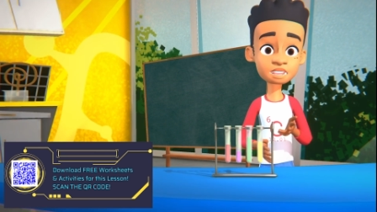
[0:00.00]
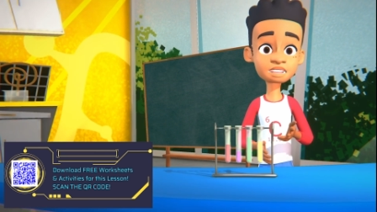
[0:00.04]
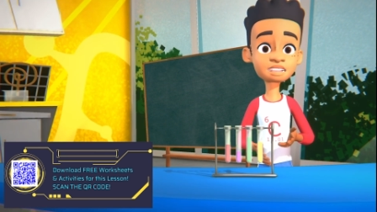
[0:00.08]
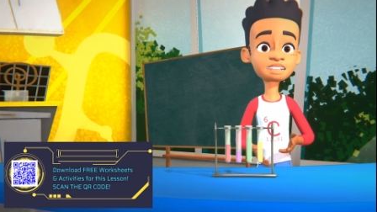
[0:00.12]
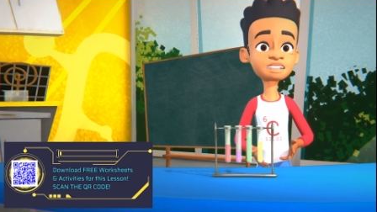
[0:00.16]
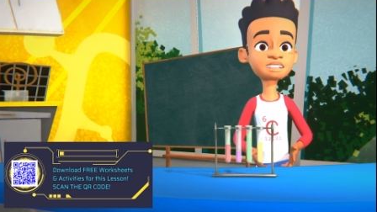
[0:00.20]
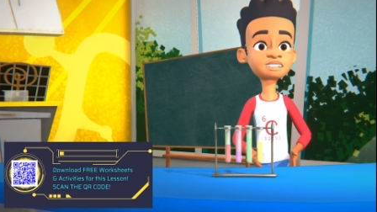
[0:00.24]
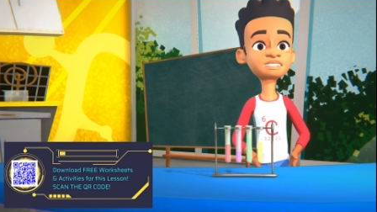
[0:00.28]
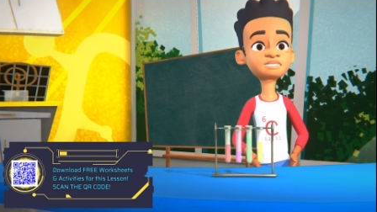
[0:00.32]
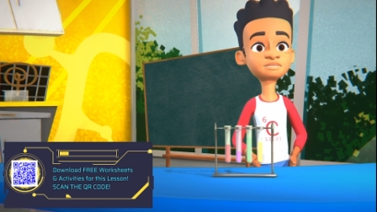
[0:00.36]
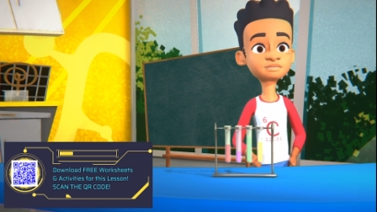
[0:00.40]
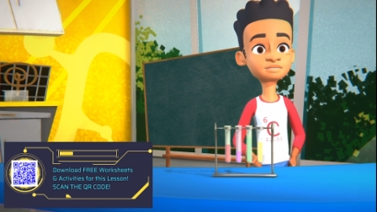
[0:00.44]

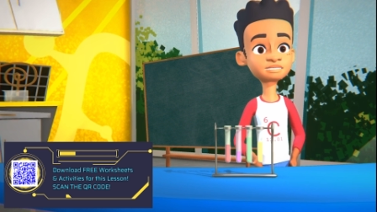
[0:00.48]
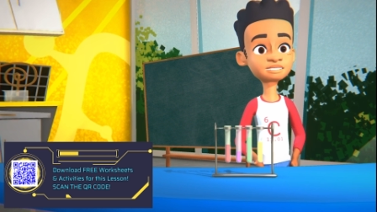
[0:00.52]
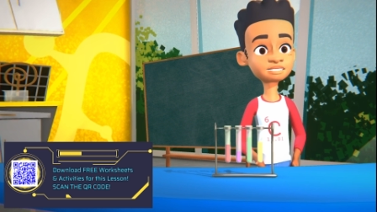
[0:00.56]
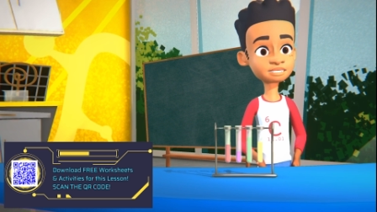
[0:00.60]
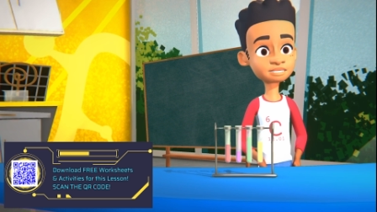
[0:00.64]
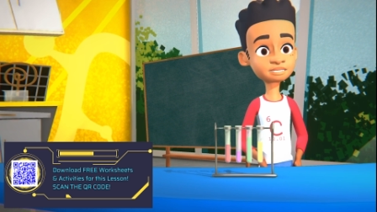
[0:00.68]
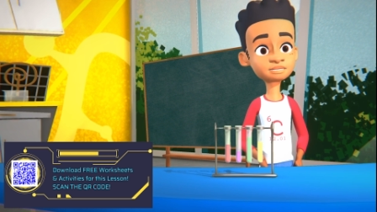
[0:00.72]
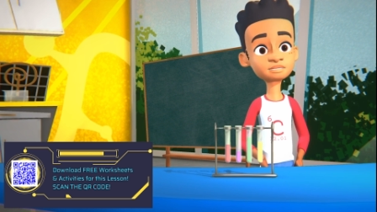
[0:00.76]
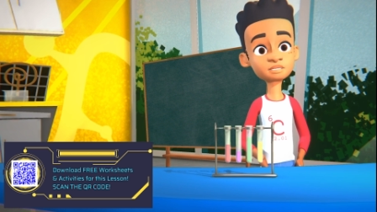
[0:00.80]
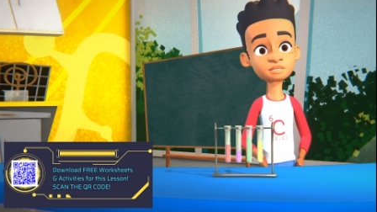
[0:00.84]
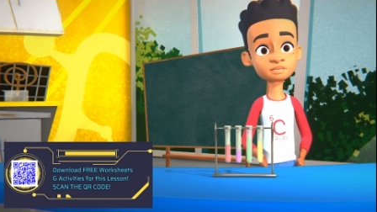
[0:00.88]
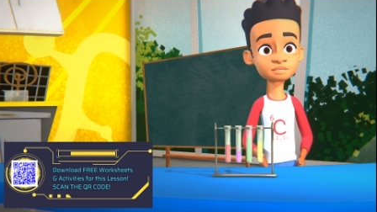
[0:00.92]
he asked
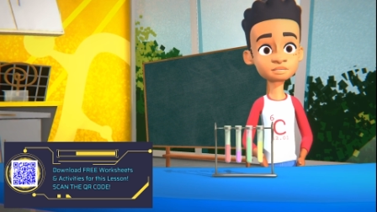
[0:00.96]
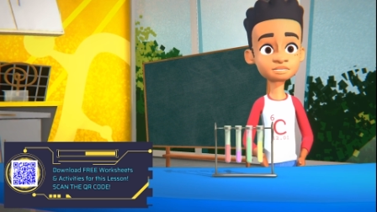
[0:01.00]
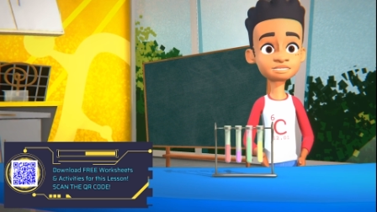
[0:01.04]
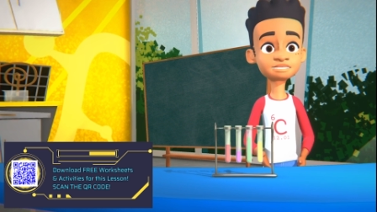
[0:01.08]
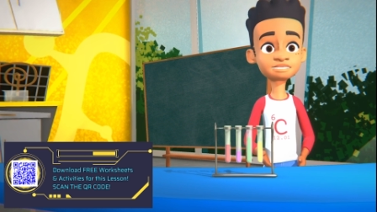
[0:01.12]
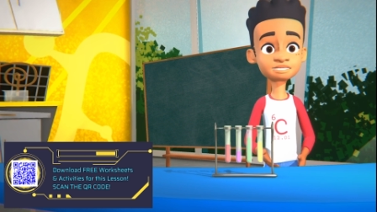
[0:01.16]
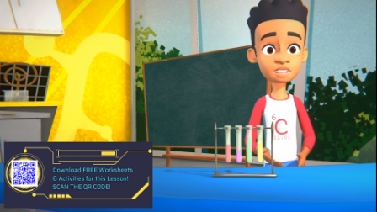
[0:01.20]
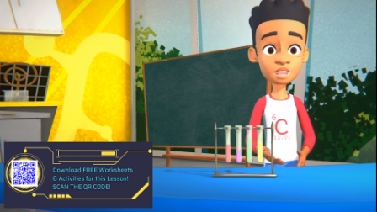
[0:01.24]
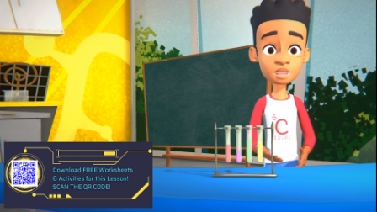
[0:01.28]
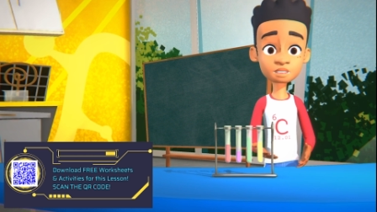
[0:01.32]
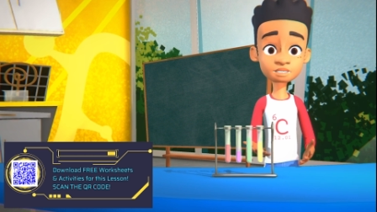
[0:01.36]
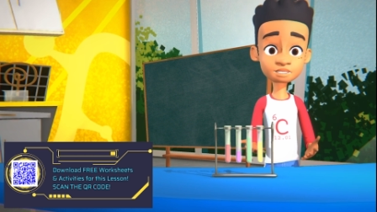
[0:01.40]
me to do him
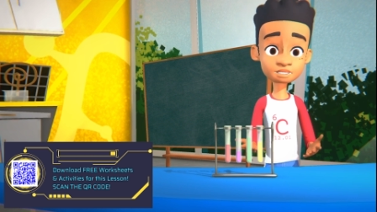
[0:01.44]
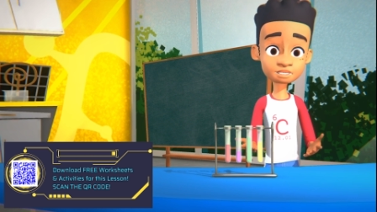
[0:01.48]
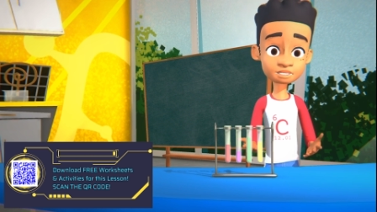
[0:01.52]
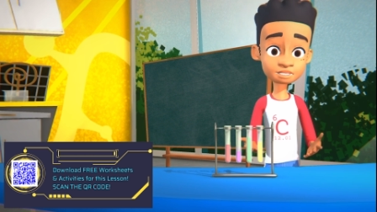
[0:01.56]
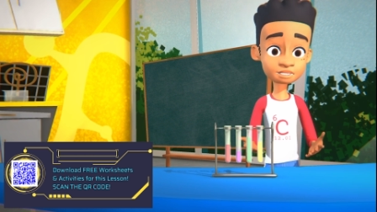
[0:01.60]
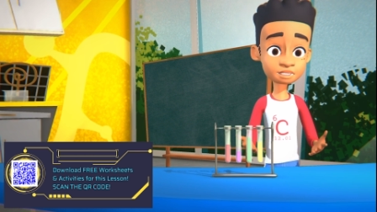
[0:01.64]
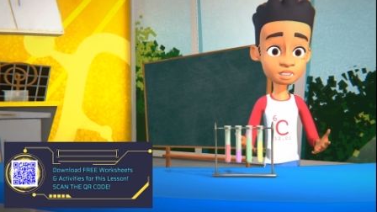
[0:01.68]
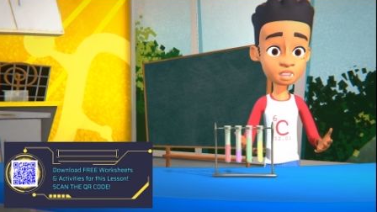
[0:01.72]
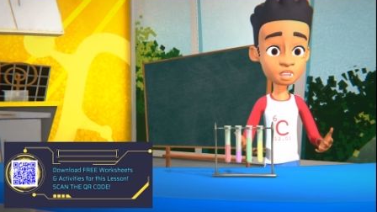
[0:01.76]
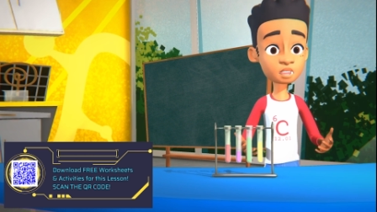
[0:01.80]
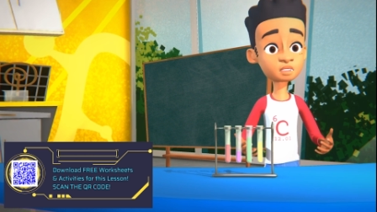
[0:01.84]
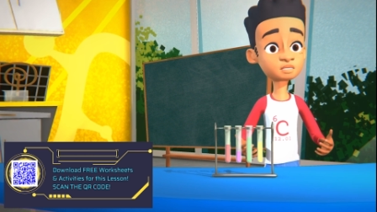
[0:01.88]
a
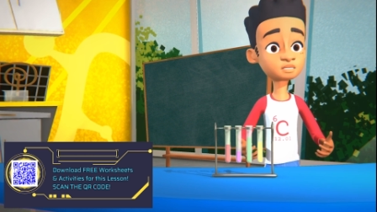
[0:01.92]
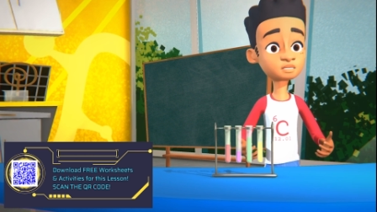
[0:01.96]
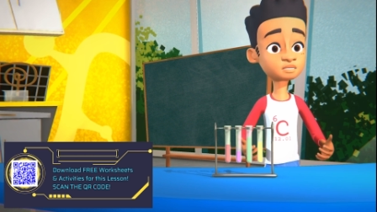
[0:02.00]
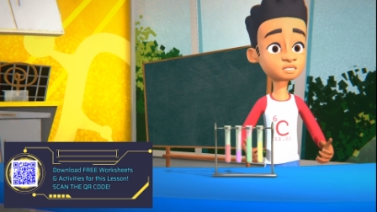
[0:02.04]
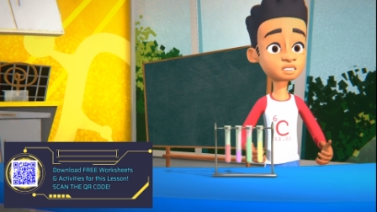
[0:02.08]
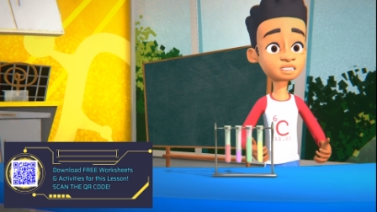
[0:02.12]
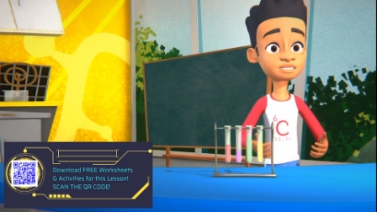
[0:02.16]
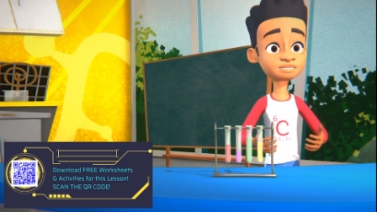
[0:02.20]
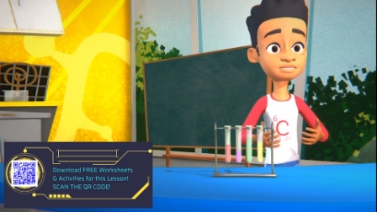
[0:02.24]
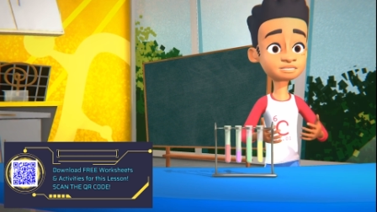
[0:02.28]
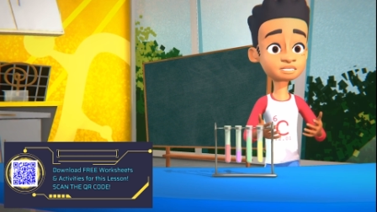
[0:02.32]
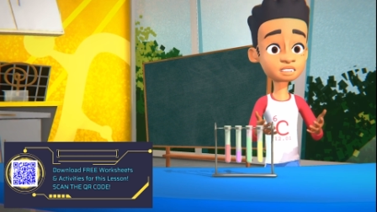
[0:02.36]
solid
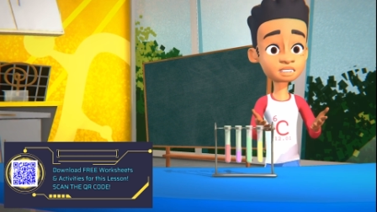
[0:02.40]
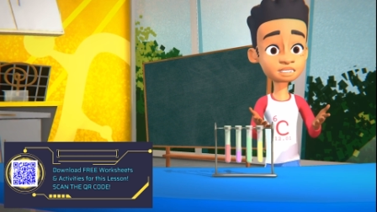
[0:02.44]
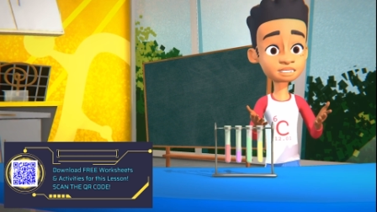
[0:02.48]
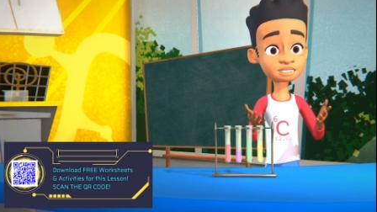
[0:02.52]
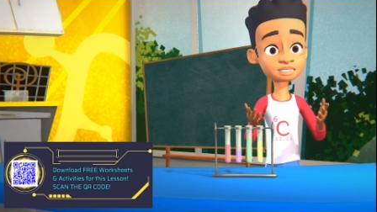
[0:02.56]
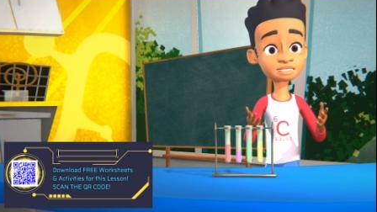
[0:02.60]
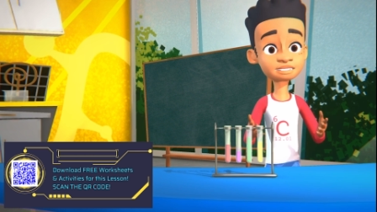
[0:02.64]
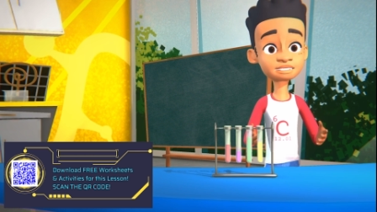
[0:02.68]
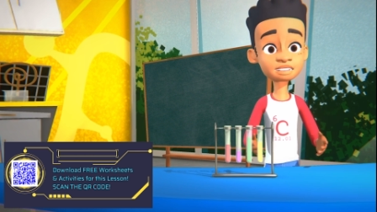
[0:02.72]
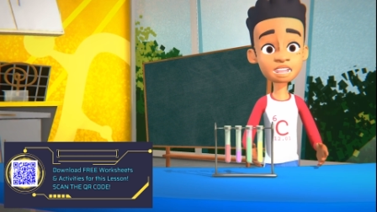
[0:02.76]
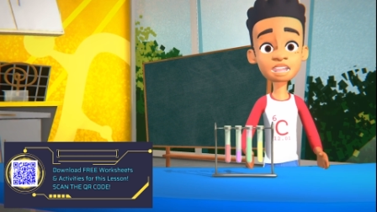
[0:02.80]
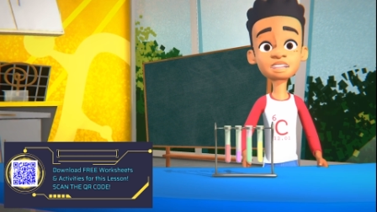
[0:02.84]

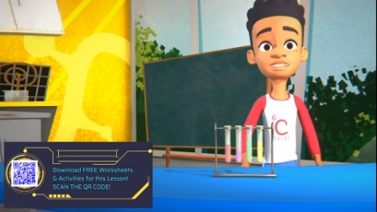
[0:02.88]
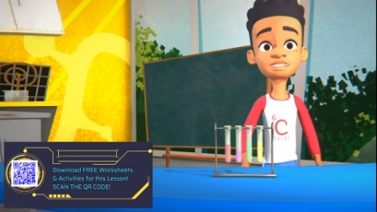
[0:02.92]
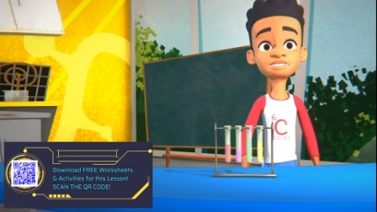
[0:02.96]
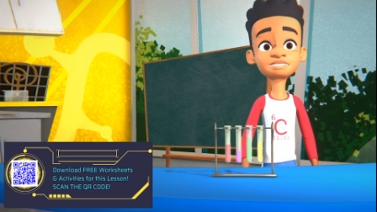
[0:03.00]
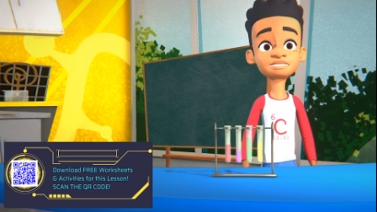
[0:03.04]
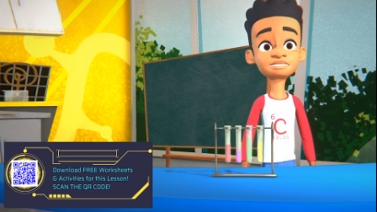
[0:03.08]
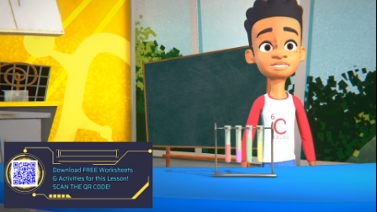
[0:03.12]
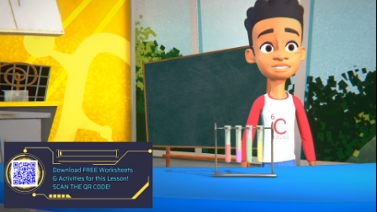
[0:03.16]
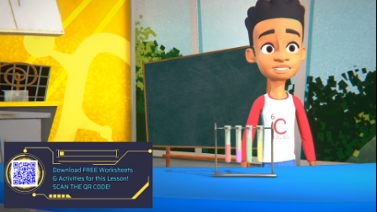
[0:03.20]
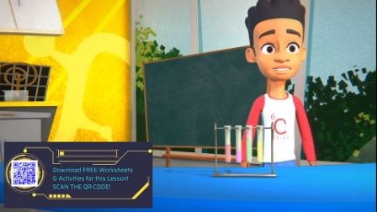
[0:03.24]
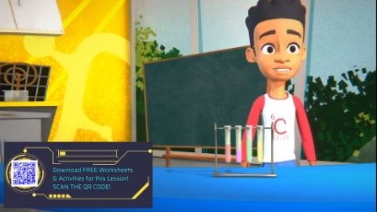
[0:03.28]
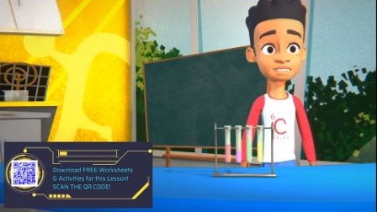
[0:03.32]
refill his
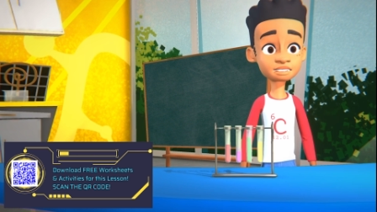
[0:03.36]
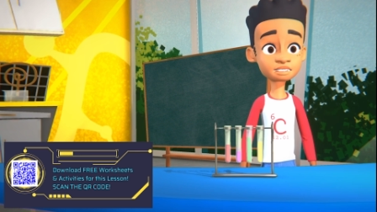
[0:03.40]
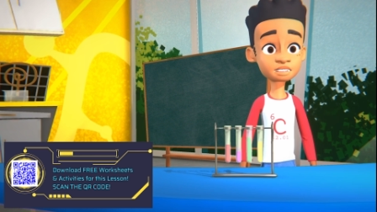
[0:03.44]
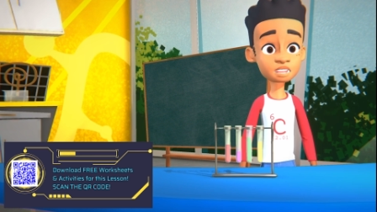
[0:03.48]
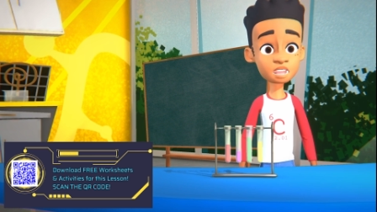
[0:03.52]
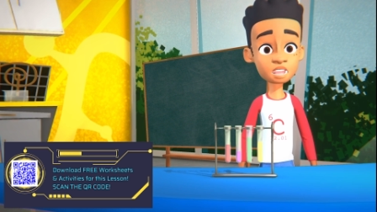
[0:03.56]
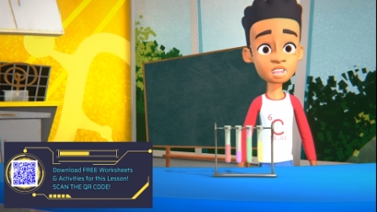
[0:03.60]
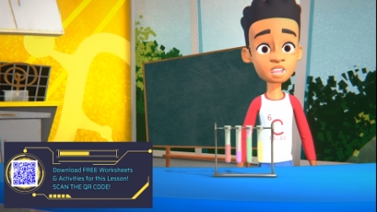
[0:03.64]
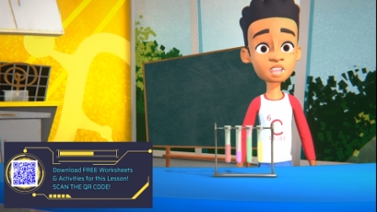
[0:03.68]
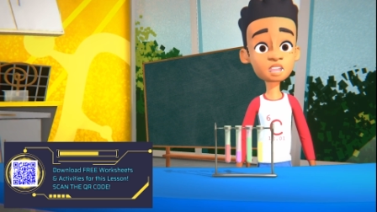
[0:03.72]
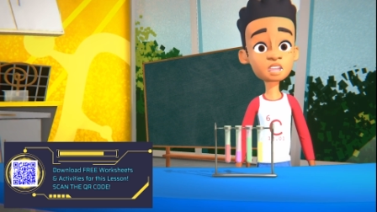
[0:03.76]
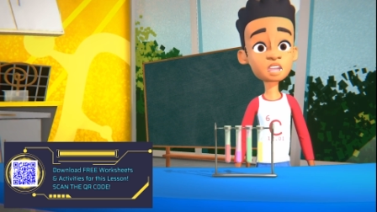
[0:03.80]
iced tea.